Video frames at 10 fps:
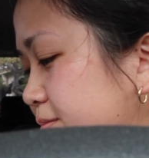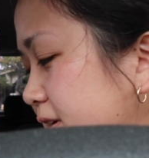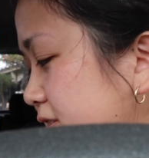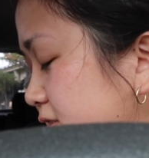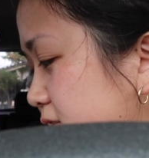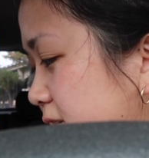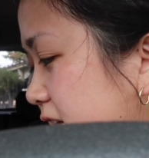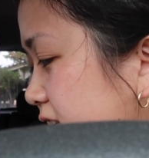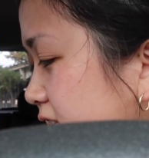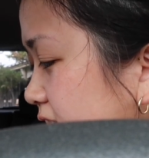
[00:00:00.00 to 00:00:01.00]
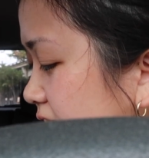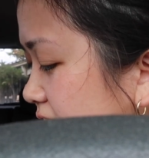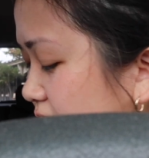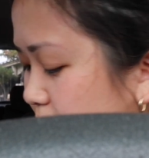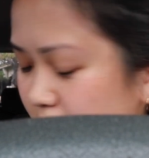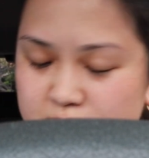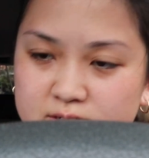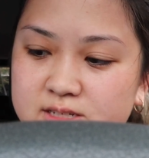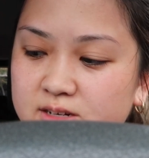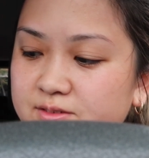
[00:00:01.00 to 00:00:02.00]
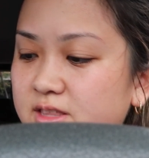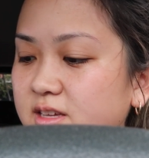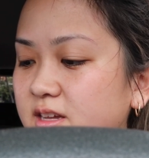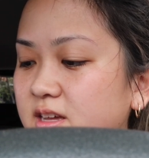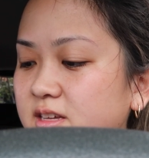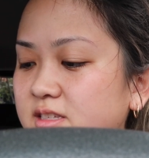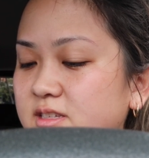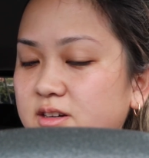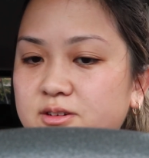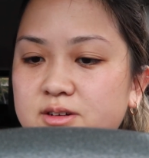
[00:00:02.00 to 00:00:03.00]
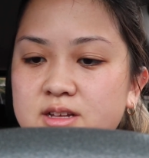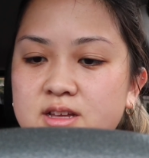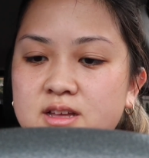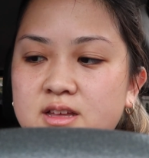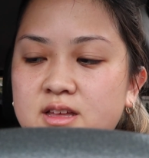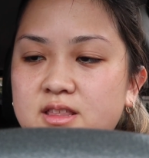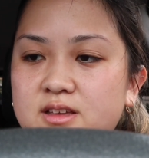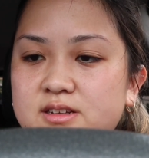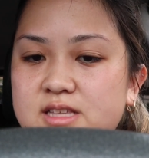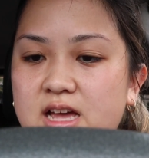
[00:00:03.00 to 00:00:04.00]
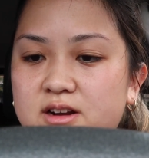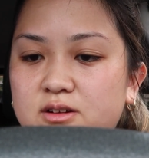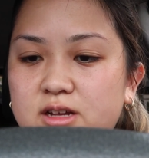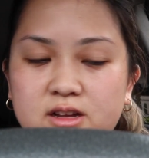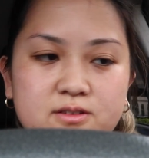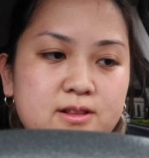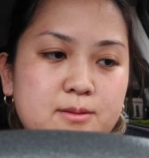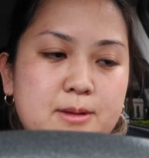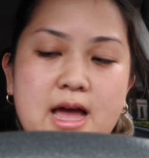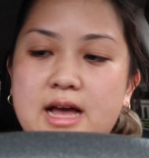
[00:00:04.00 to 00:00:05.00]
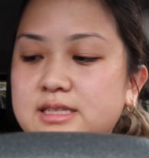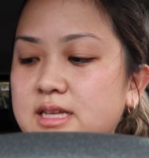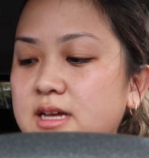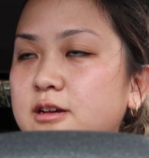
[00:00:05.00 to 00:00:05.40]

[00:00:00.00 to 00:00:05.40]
my YouTube channel, like on my shorts and everything. So there's that. Oh, I gotta fill up gas.